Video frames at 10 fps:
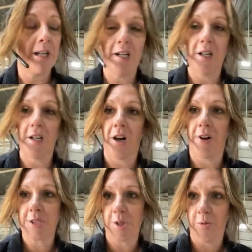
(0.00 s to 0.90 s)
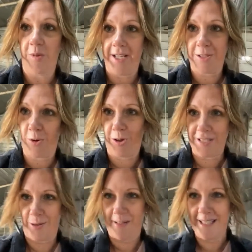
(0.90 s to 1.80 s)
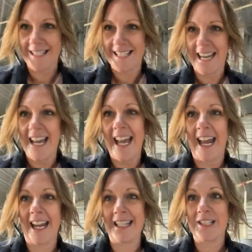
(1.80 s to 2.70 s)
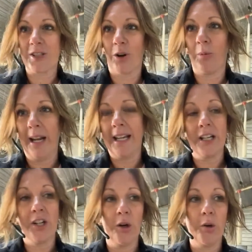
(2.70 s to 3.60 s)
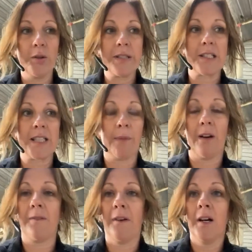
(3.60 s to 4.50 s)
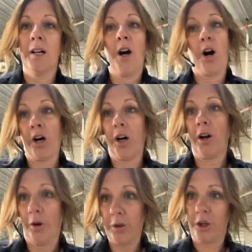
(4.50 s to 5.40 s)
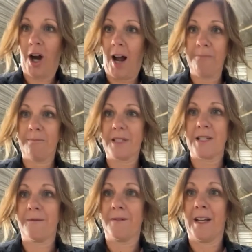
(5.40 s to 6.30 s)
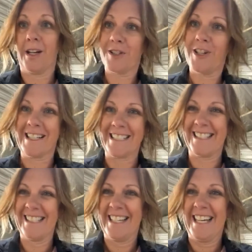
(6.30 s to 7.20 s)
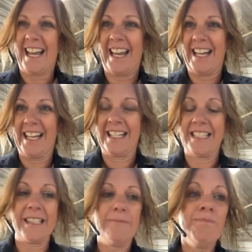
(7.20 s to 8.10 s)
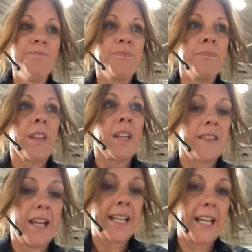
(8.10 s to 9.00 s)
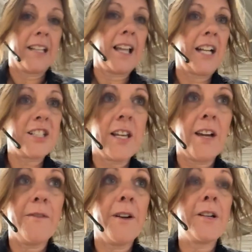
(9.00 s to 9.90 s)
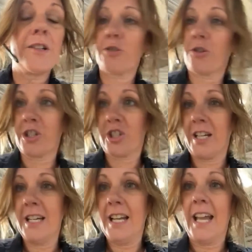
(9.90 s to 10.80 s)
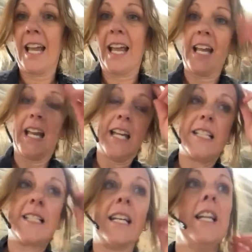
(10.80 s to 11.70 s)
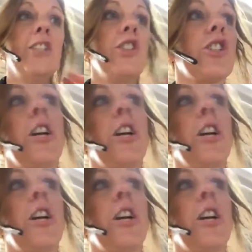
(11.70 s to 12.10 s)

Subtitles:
farm here also raise corn and soybeans. And so we can use some of our own crops to feed our turkeys. And they get lots of nutrition, and each